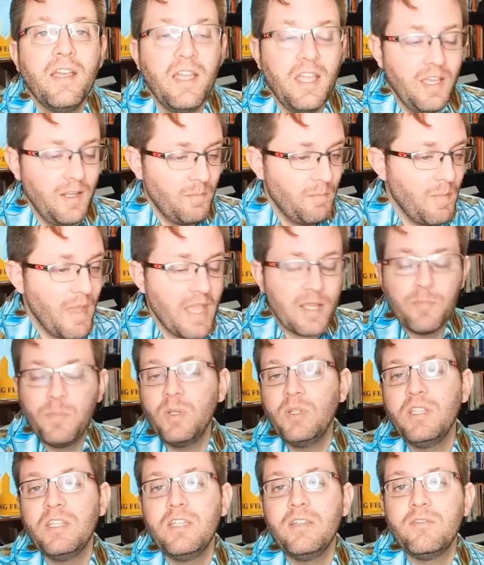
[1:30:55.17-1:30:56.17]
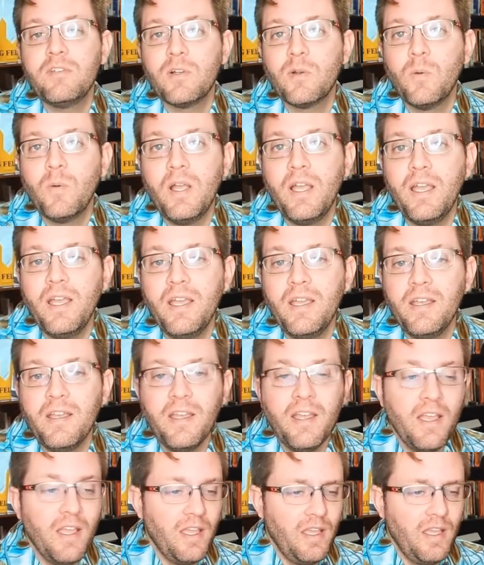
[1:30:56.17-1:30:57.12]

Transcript: and make believe your way